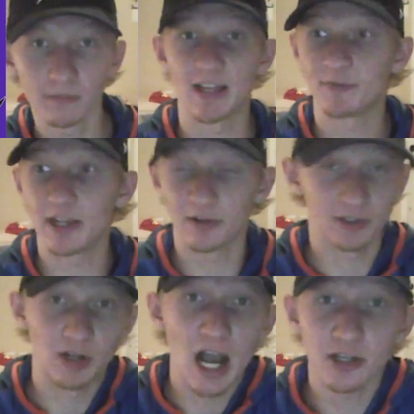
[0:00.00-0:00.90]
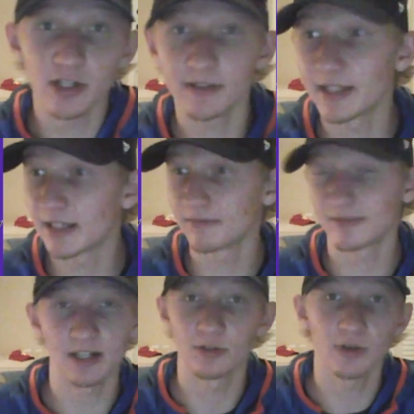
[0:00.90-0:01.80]
If they're not good, then
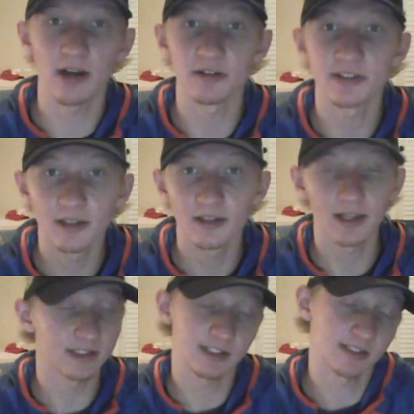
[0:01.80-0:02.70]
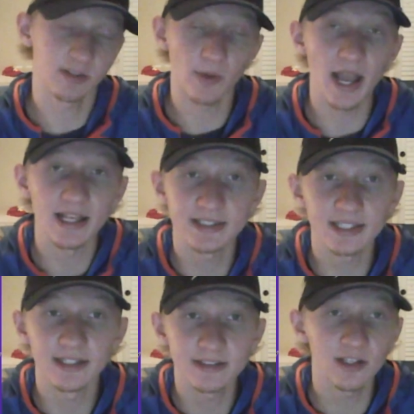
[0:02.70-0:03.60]
nah, who cares? That's just the way I see
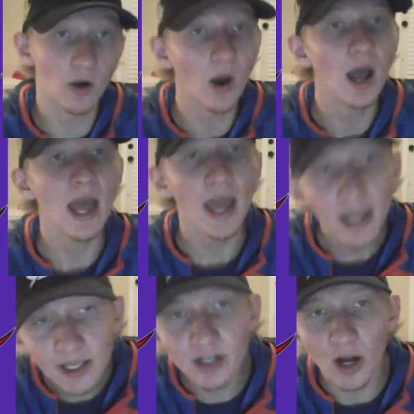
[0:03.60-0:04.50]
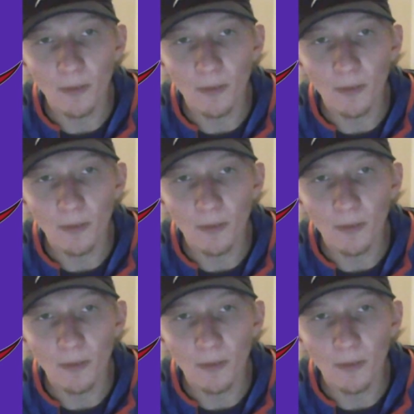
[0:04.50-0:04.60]
it. So, you know,